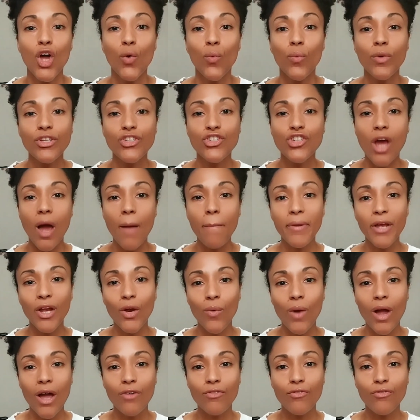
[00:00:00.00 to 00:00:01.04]
When shopping
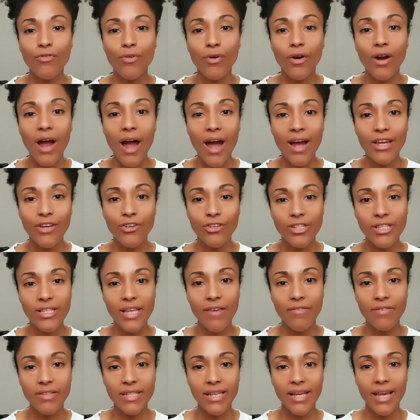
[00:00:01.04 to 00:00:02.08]
around for a high yield
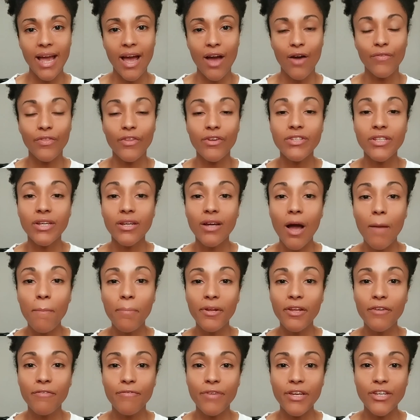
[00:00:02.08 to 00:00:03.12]
savings account, there's a
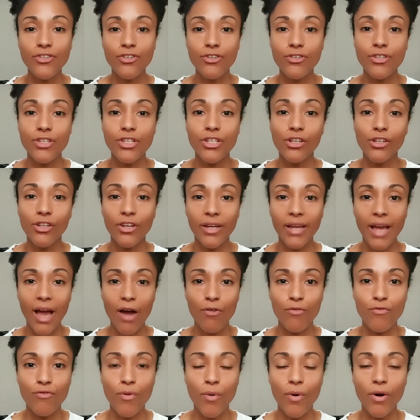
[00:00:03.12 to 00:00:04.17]
couple of features to look
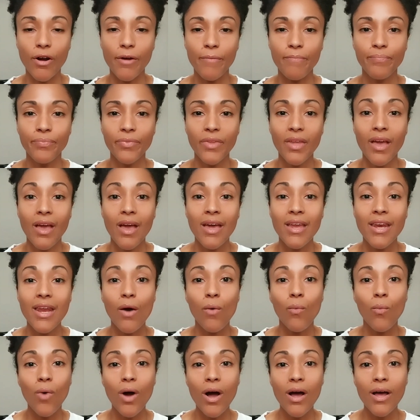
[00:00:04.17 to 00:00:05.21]
out for.
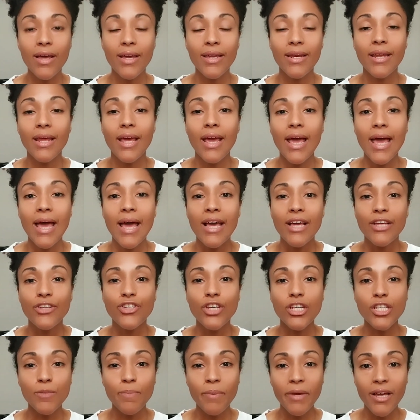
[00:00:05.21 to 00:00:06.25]
Now, one,
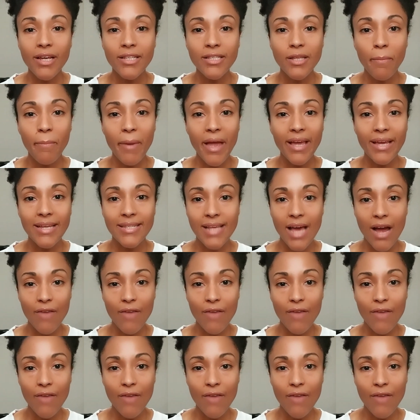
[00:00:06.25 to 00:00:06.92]
just because a bank is